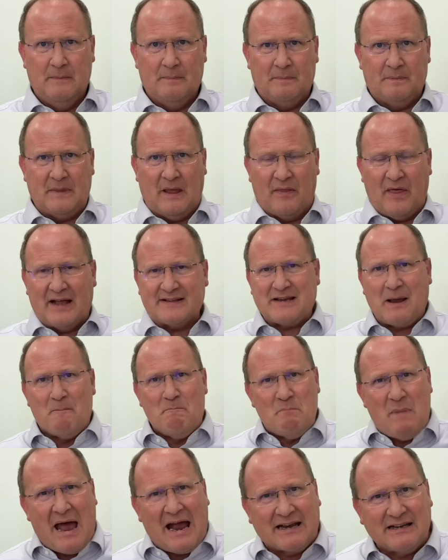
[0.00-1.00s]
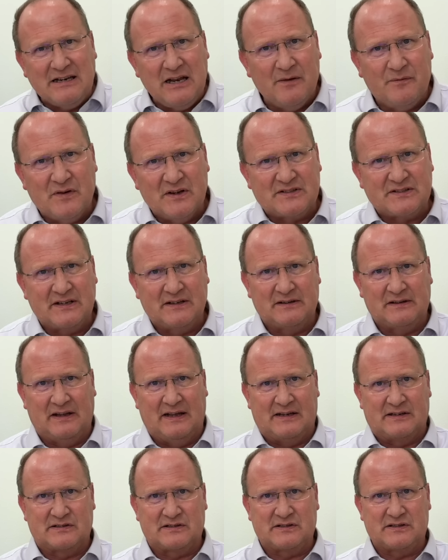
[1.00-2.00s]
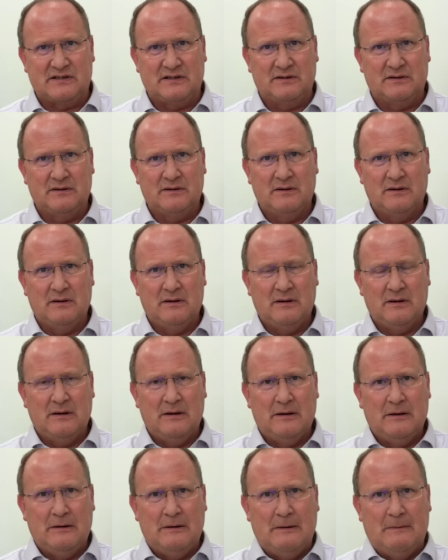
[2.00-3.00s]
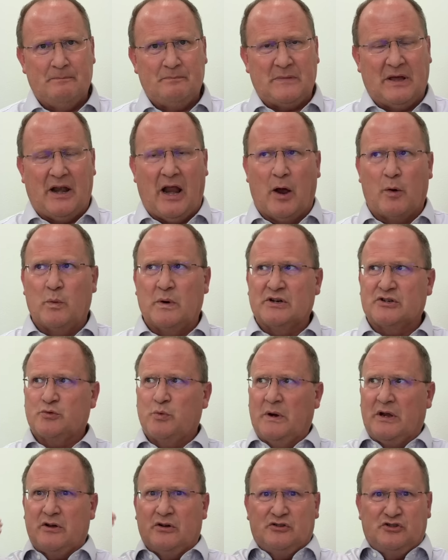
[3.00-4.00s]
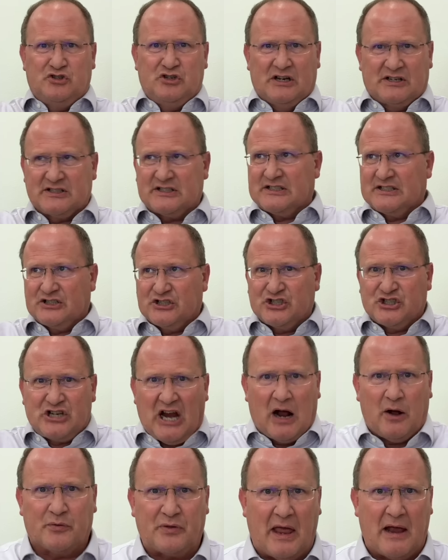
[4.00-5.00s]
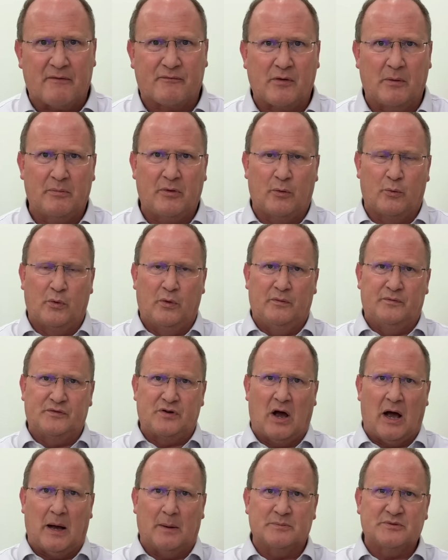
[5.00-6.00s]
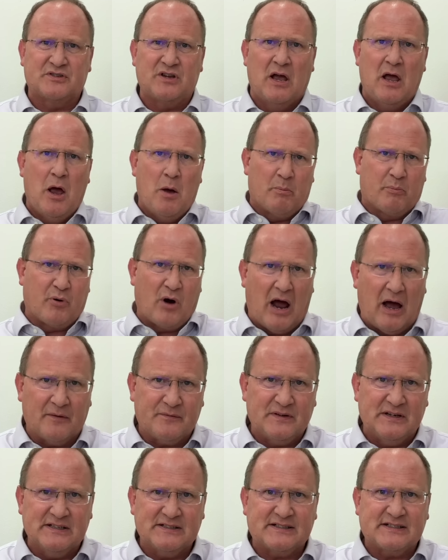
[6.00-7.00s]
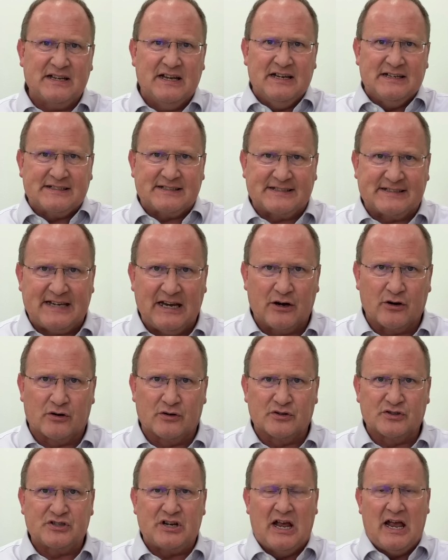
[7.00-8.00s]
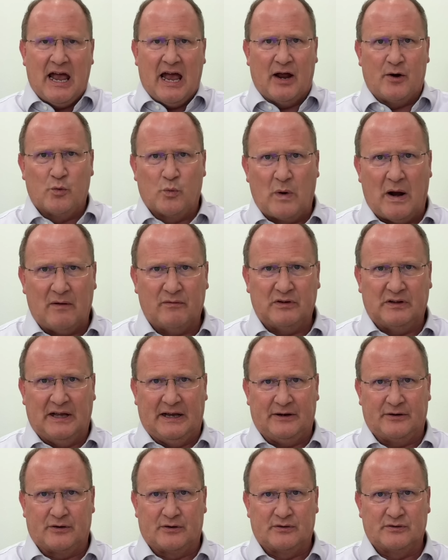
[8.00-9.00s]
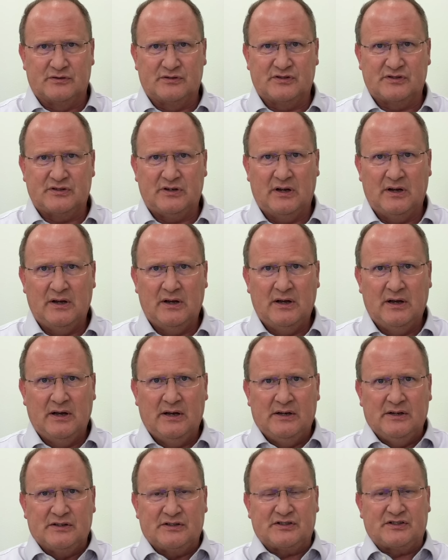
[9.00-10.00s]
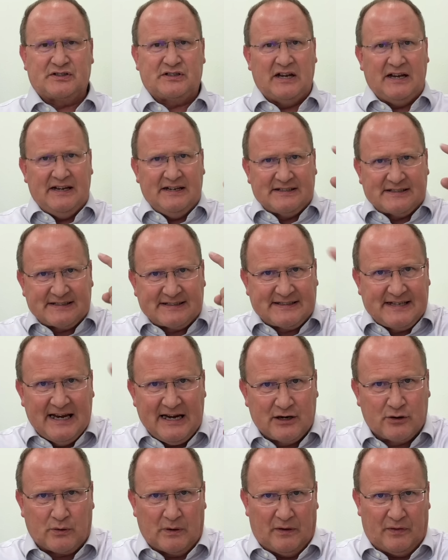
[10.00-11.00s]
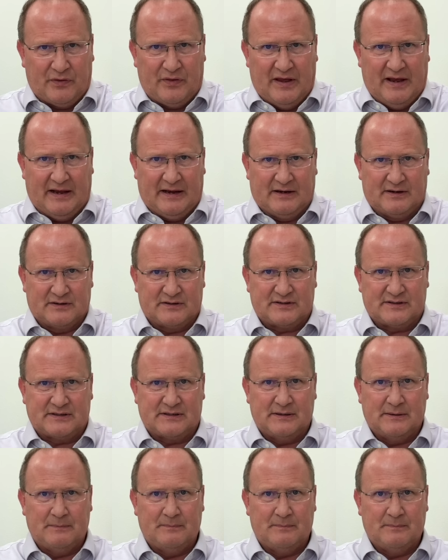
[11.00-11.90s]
Now, that's a magnificent list. And I wish we could just shout that from the rooftops. Prophets, seers, and revelators see secret things,